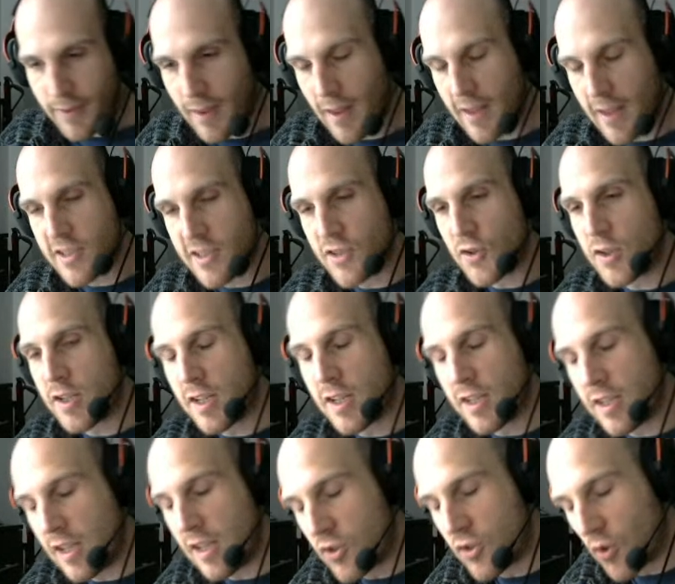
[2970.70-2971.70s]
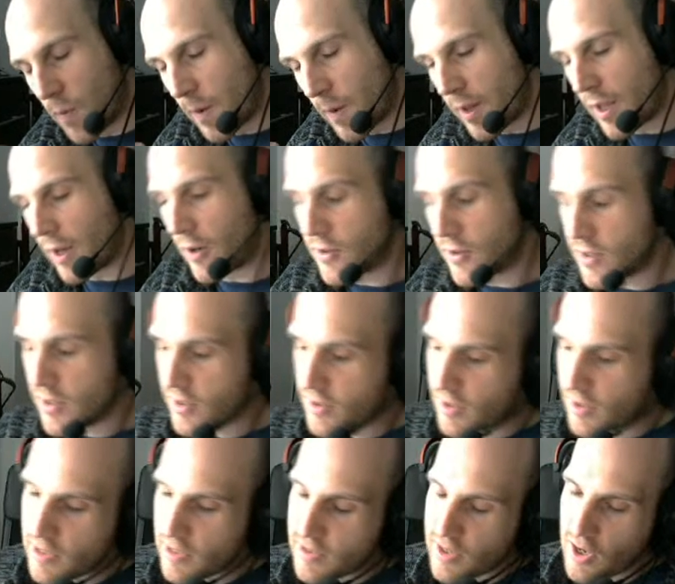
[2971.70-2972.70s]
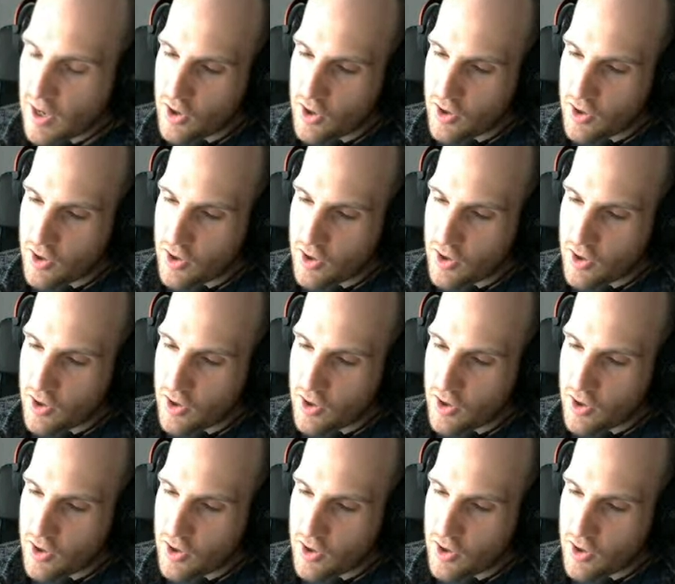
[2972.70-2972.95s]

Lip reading: It's interesting that they talk about that because there's like